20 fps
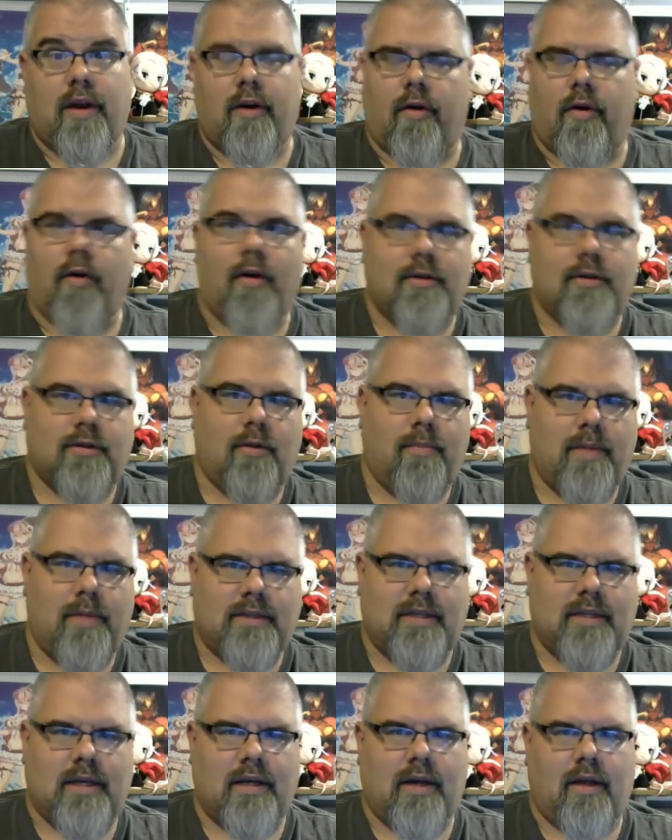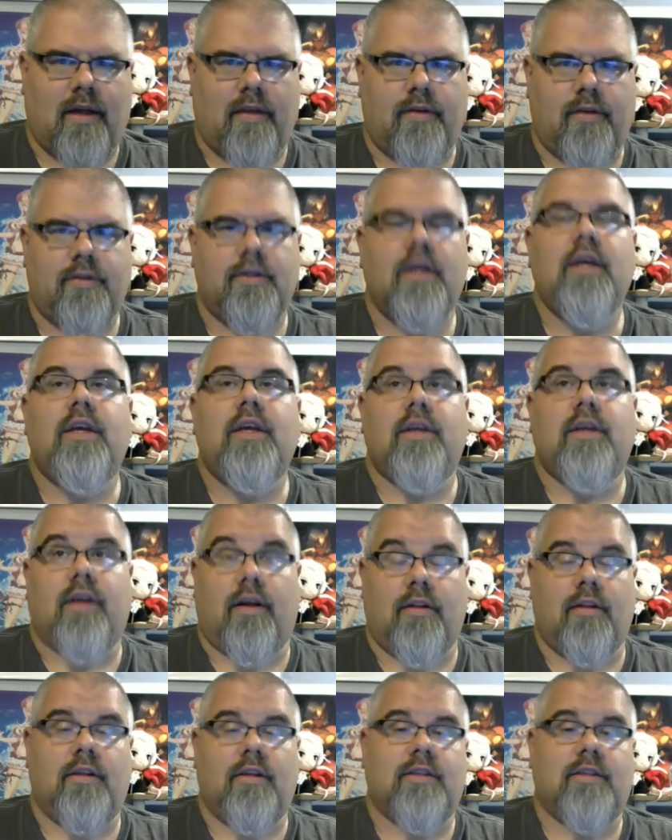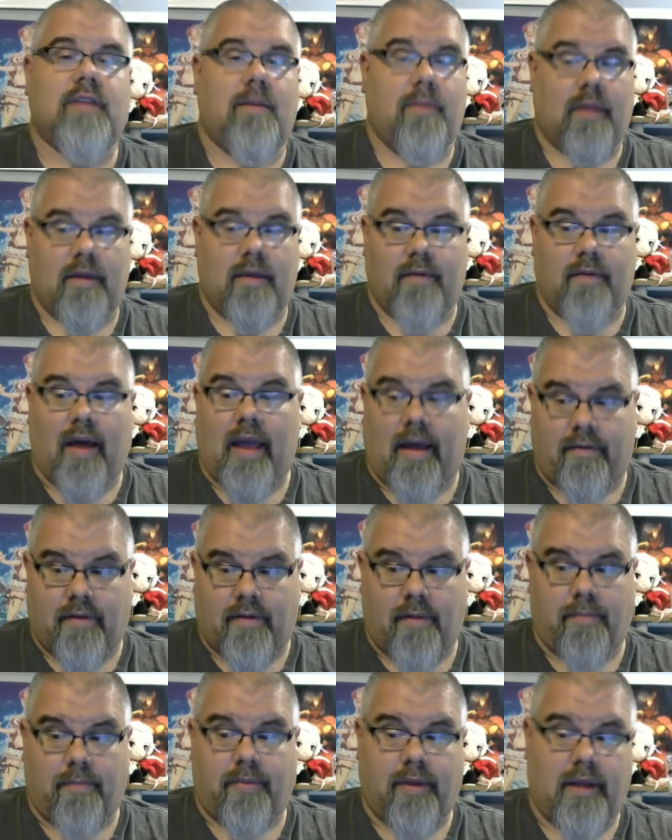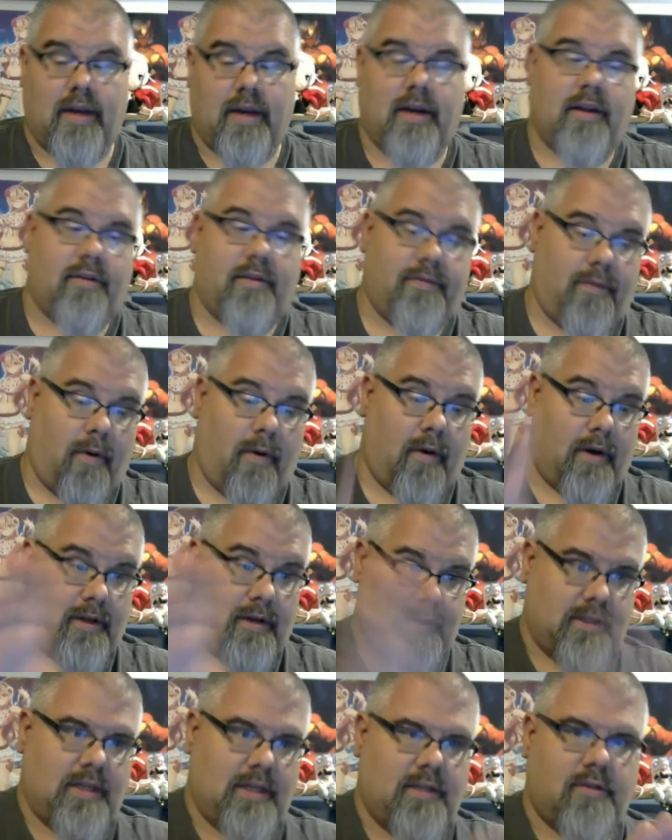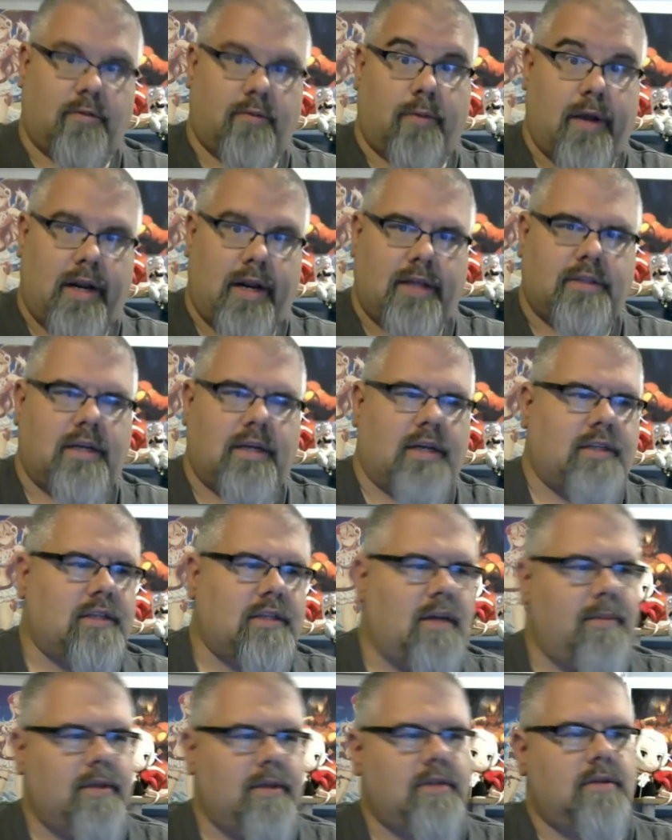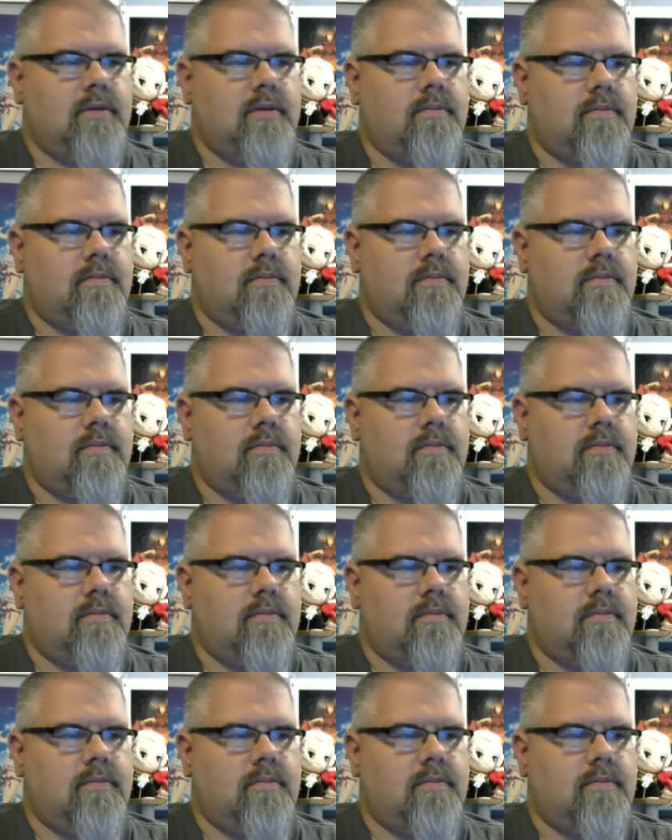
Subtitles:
are also missing colors. Colorless, I believe I have completed as far as these arena ticket summons.